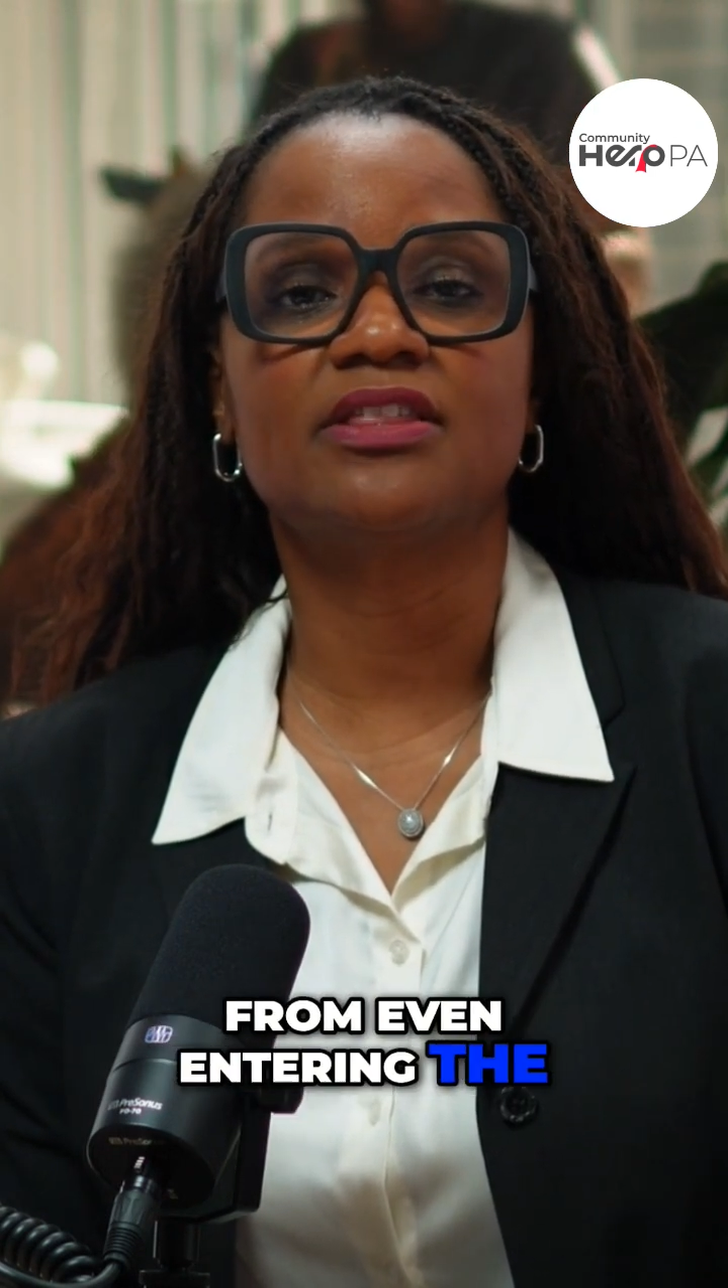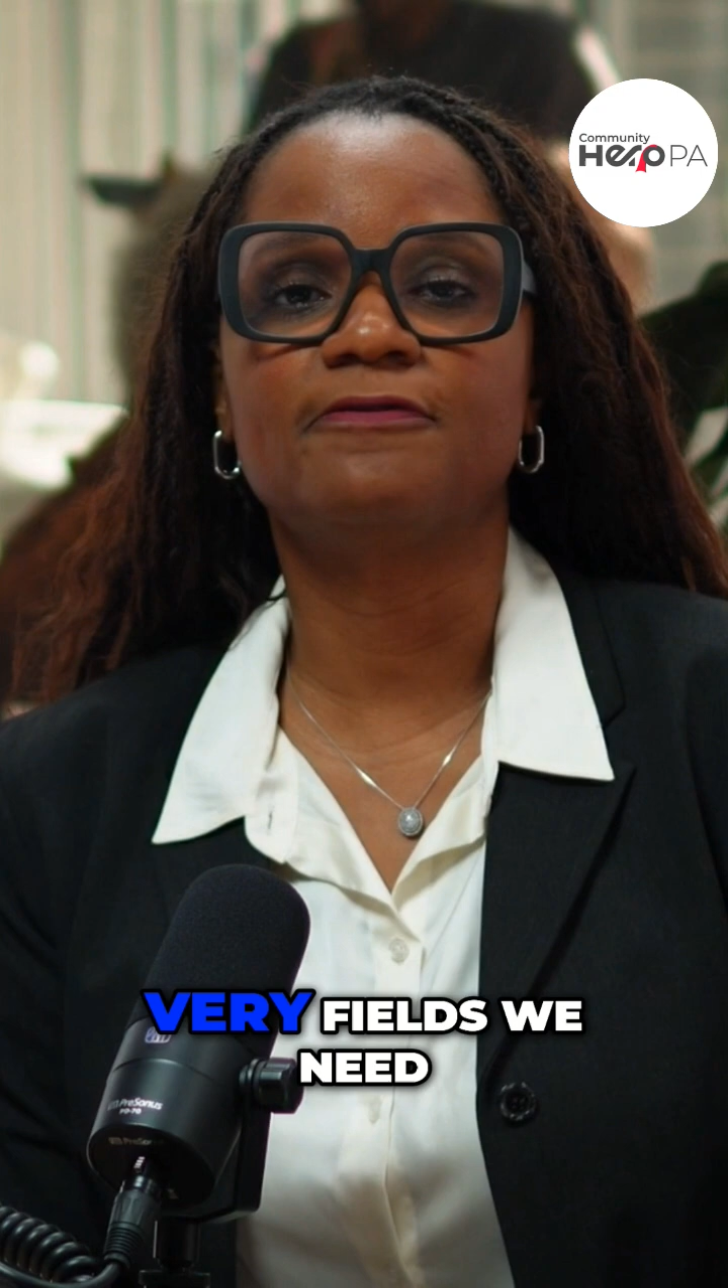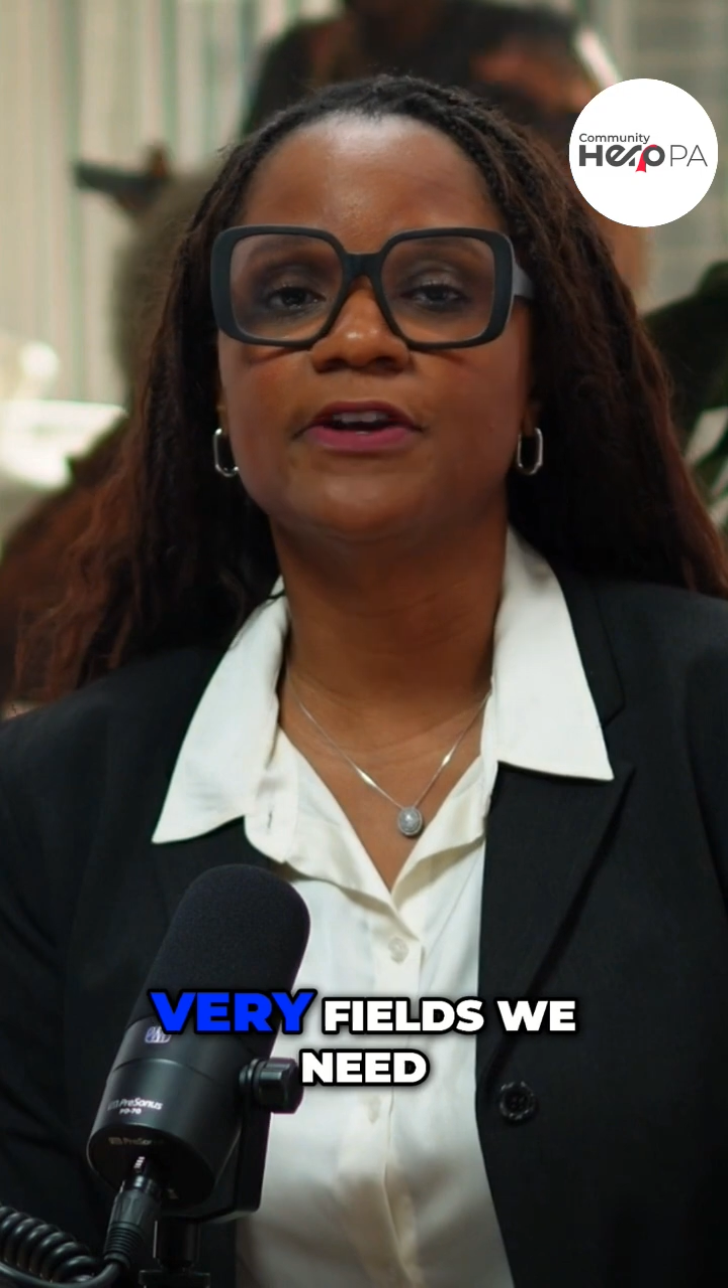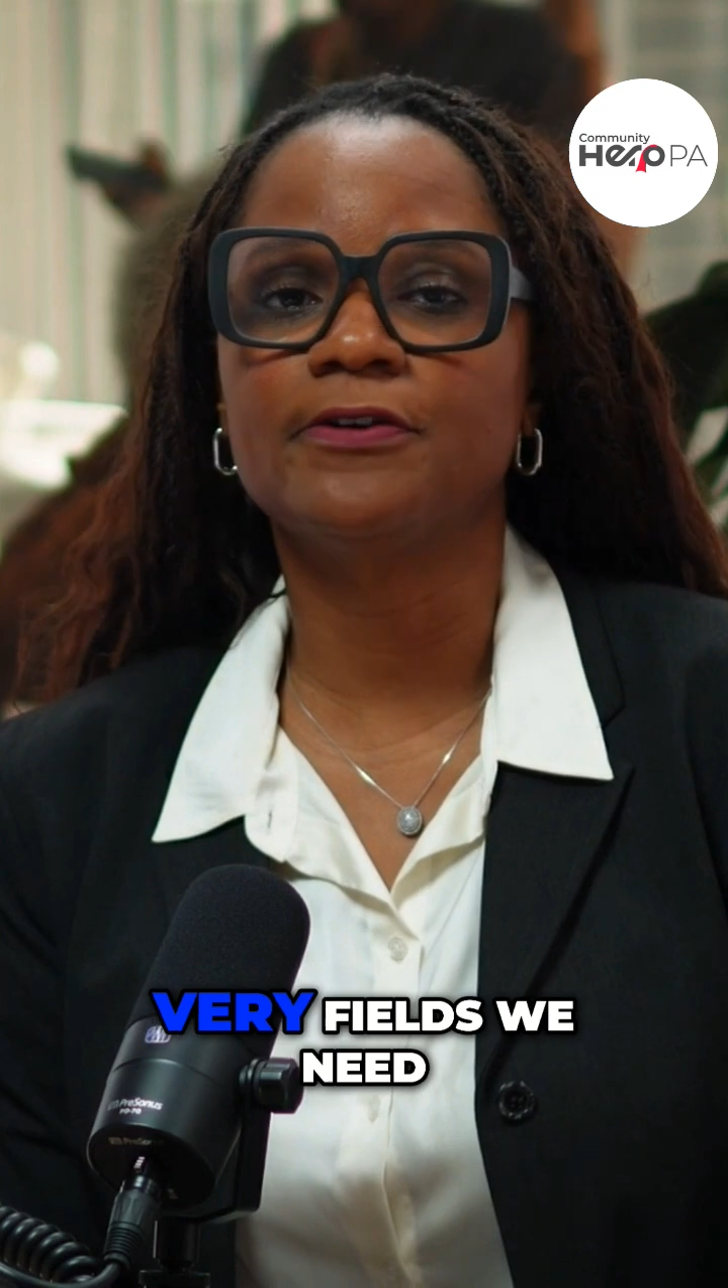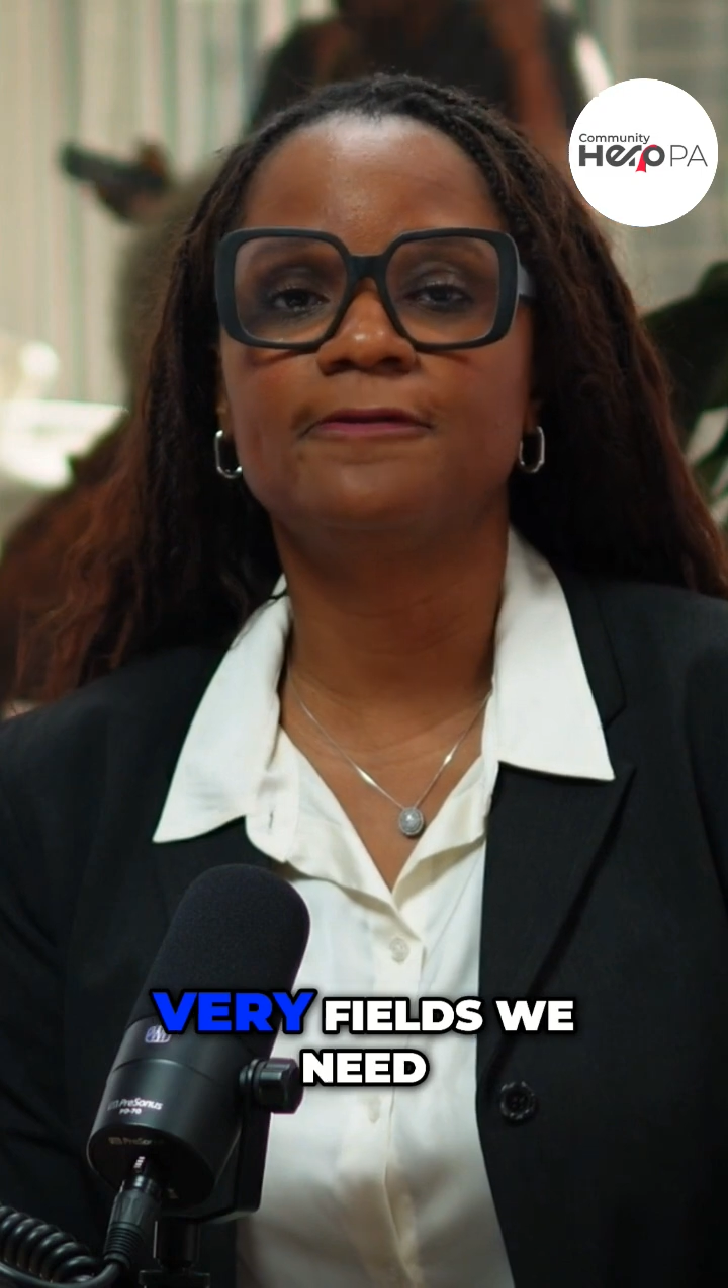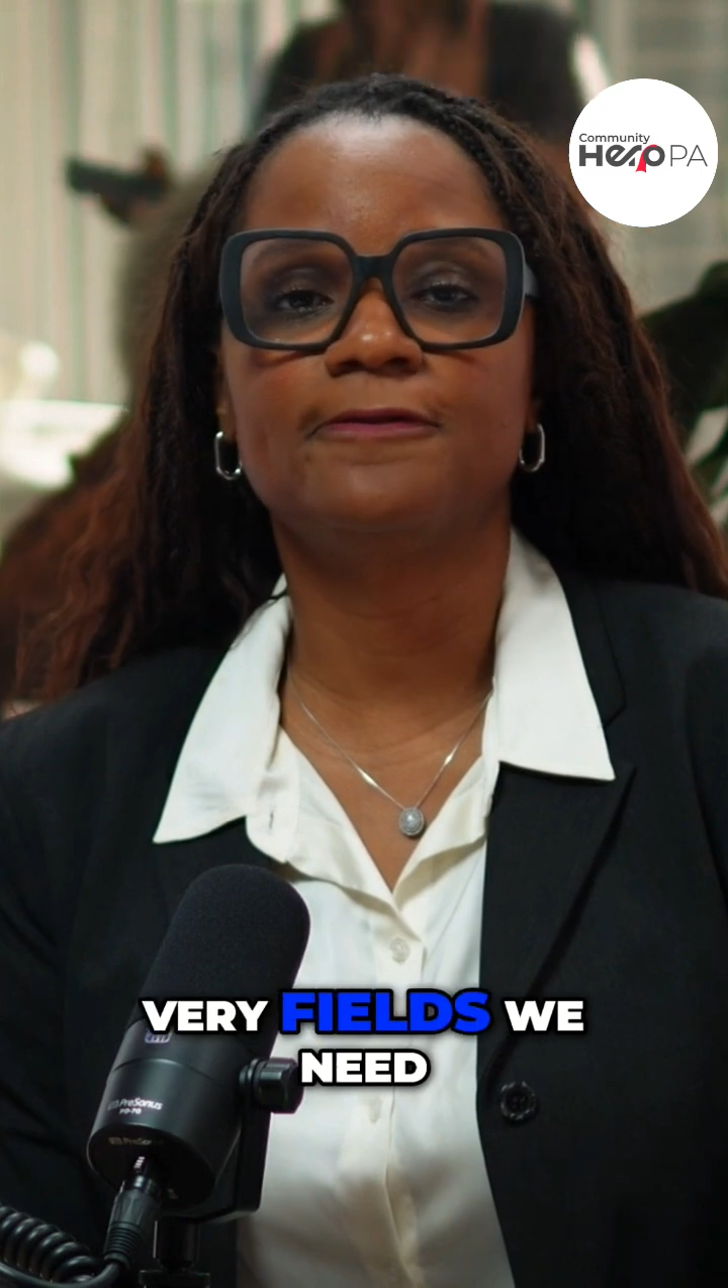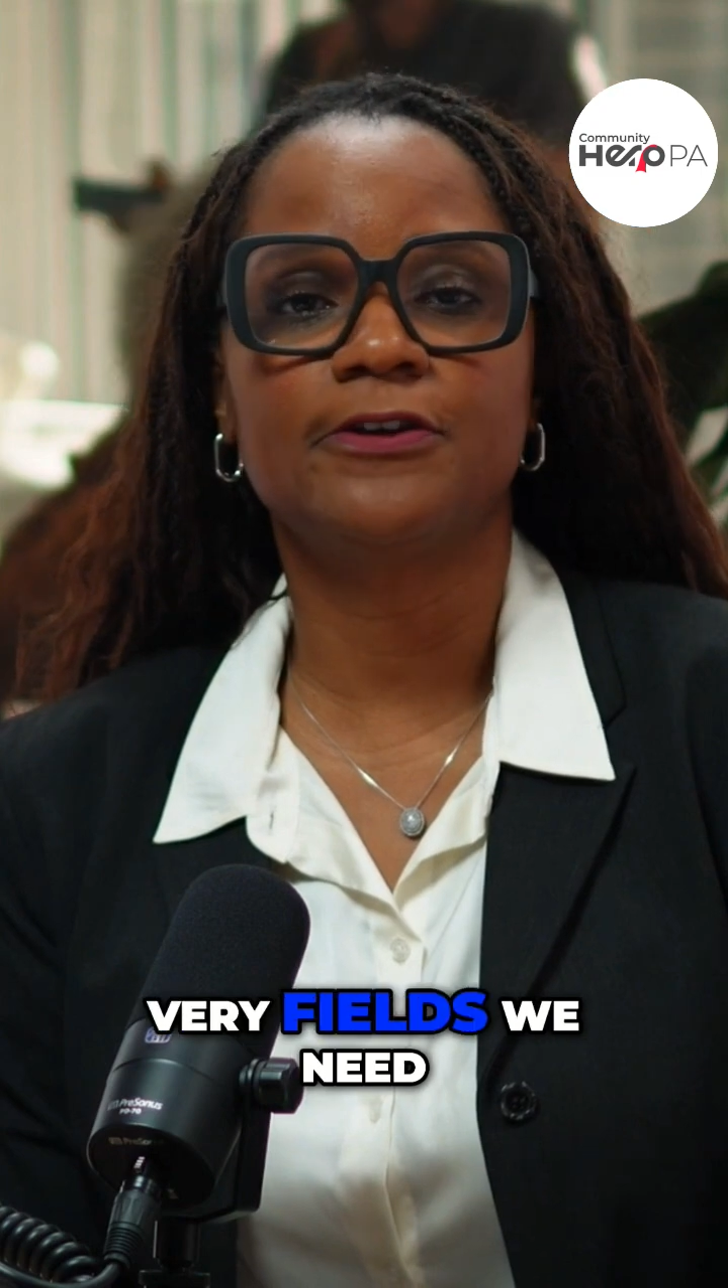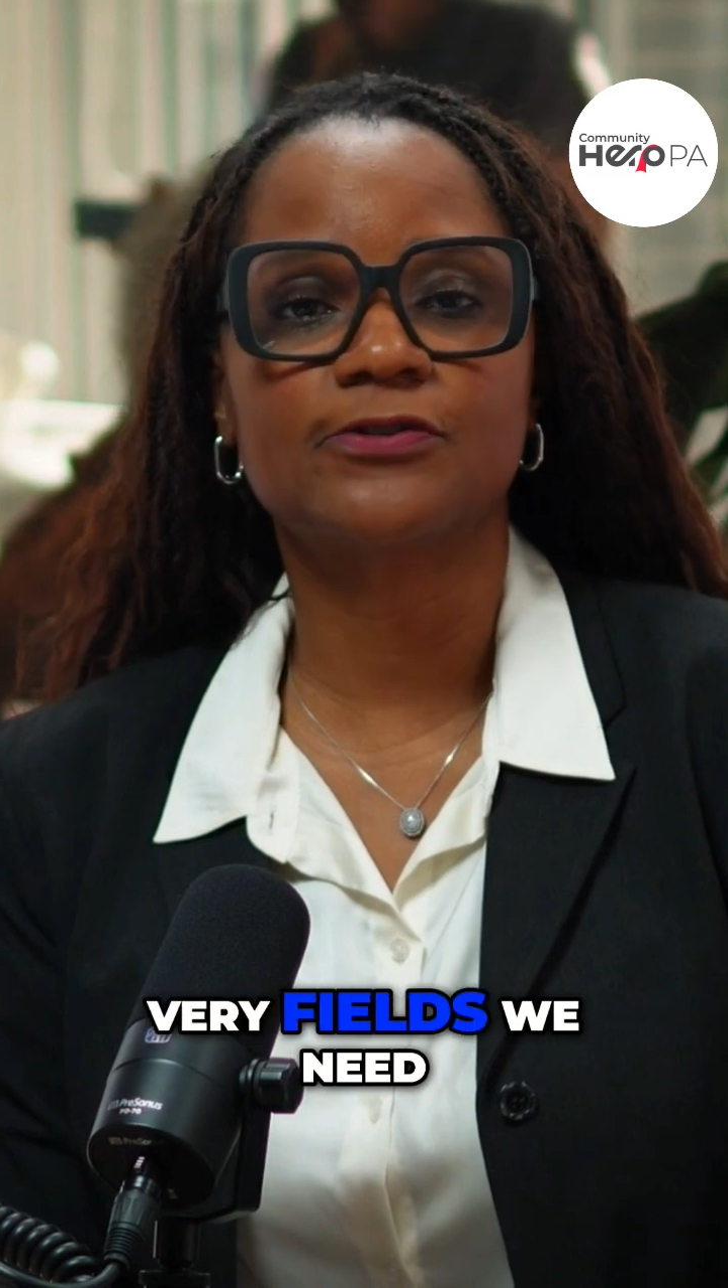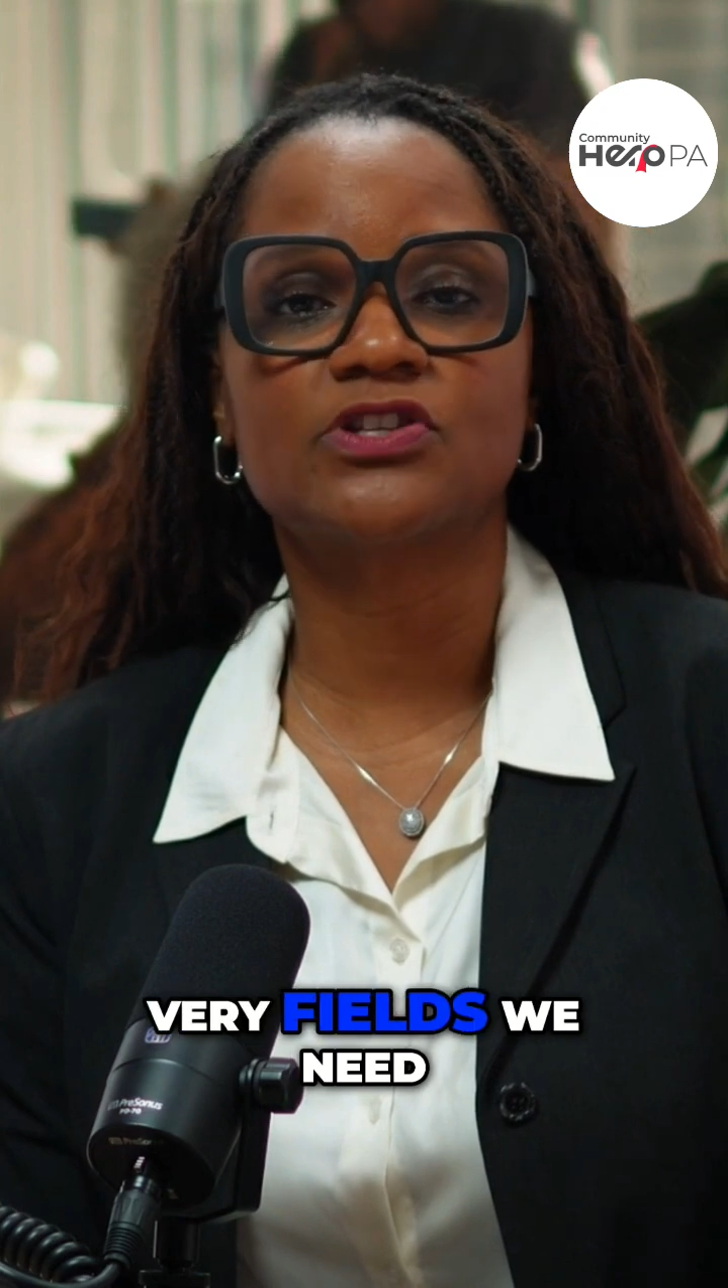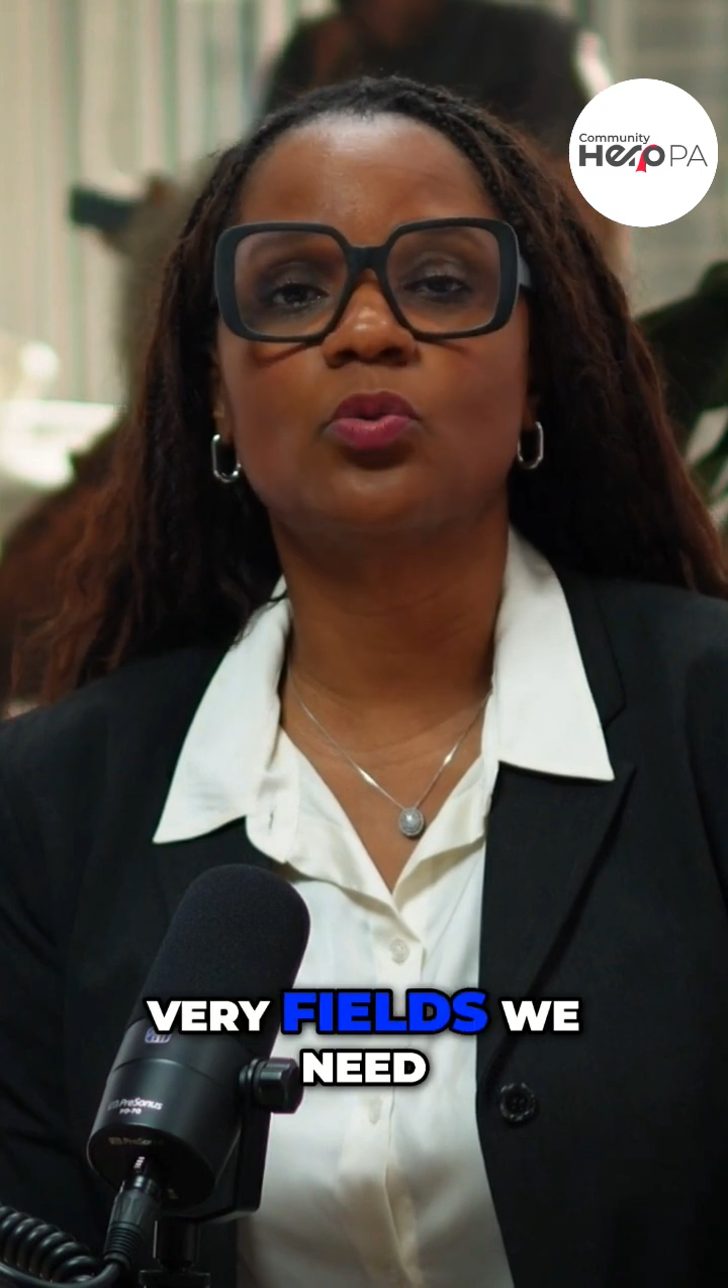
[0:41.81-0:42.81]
the very fields